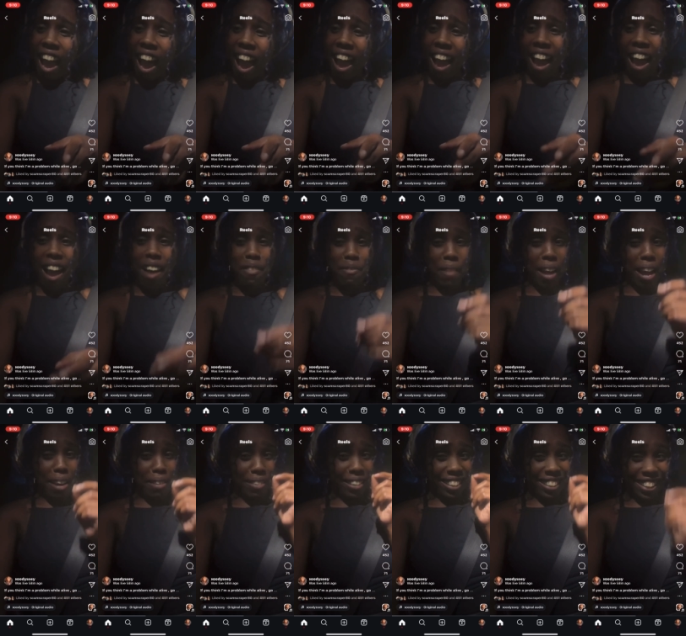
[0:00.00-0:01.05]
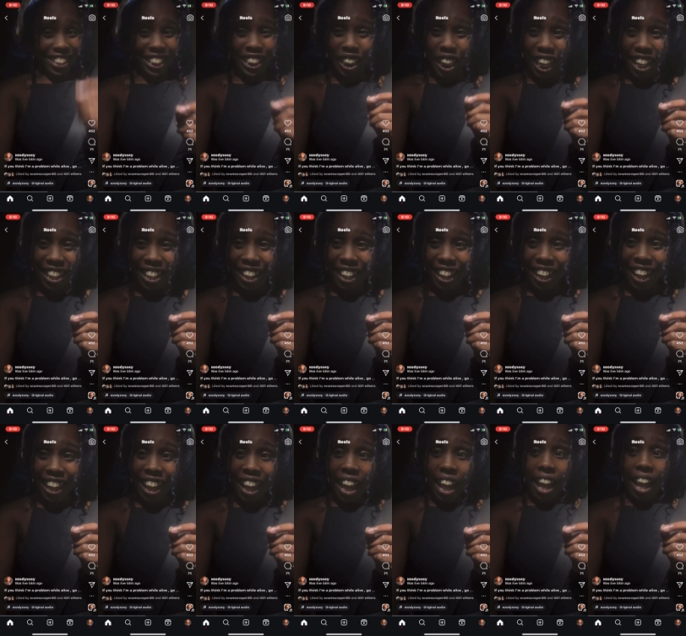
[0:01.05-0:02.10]
I have my religion.
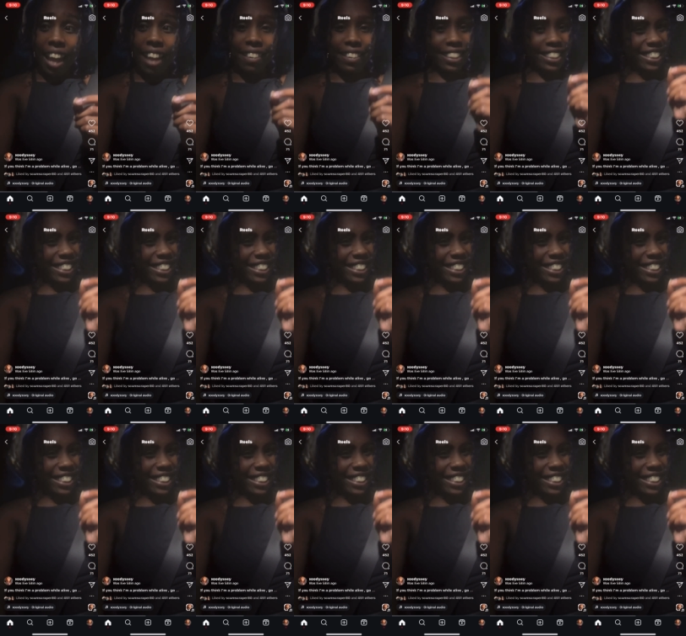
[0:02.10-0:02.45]
And